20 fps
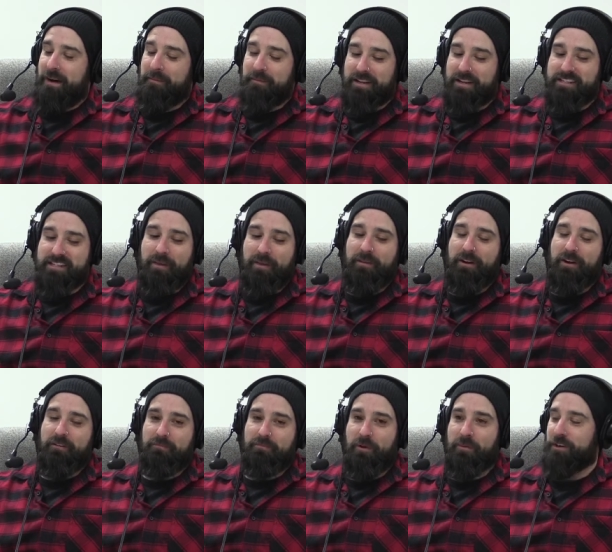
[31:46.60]
It's something I've
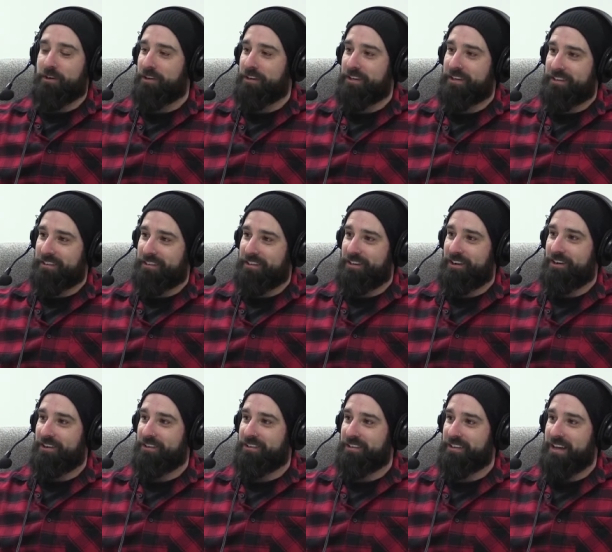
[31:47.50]
probably got to,
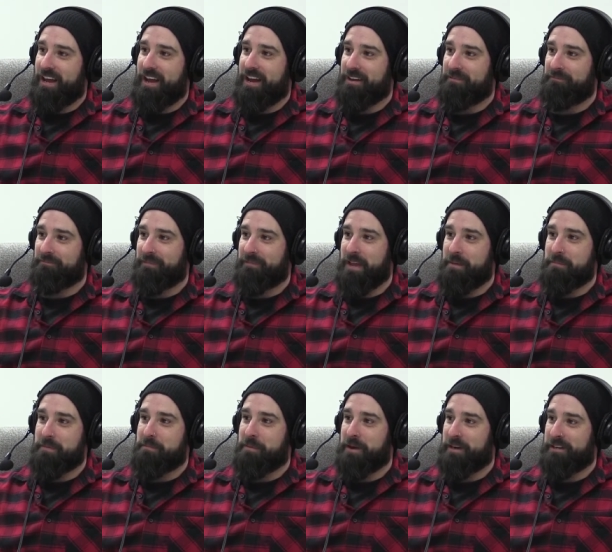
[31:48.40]
get me
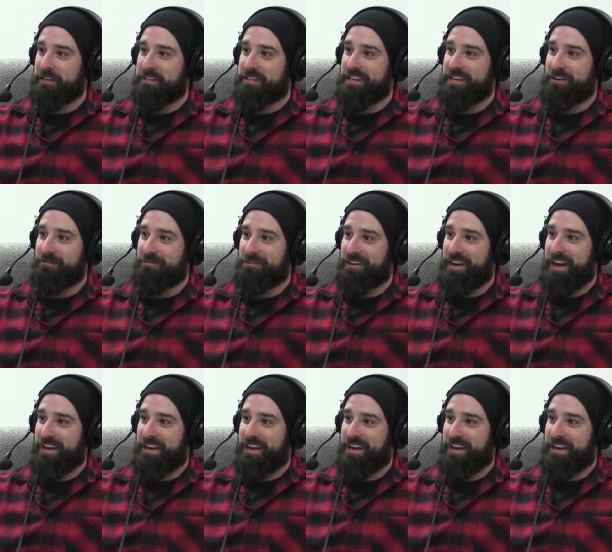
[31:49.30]
butt into gear and actually.